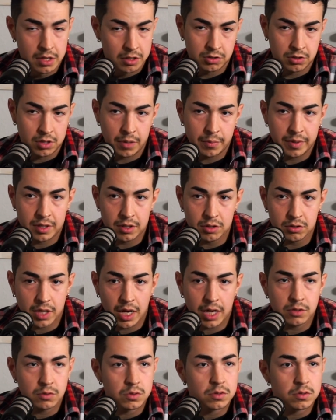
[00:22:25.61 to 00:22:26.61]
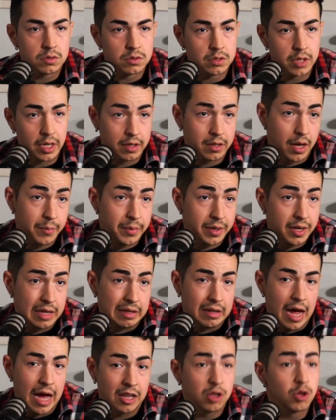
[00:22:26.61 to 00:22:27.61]
So I mean, those guys were that. I mean,
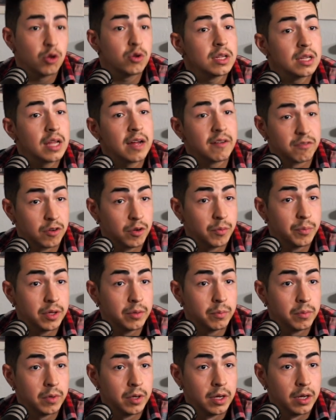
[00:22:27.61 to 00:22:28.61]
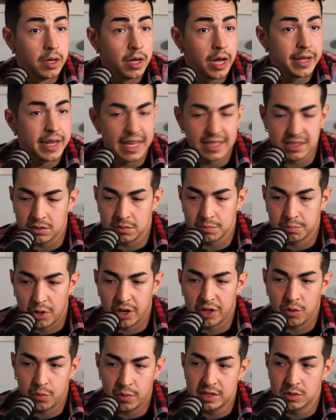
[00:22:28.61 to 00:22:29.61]
I, I learned a lot from them, and that's
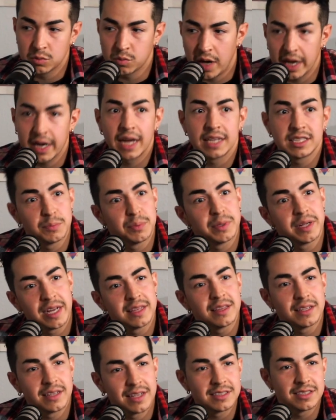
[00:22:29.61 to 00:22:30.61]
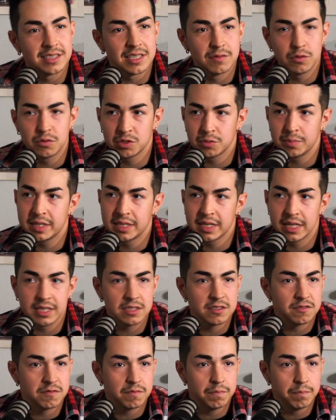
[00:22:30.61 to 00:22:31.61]
part of the reason why I got to play at the next level was because
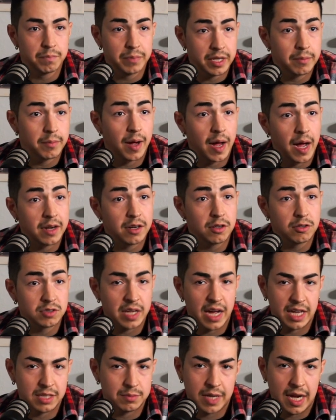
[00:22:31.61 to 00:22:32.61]
of being behind those guys.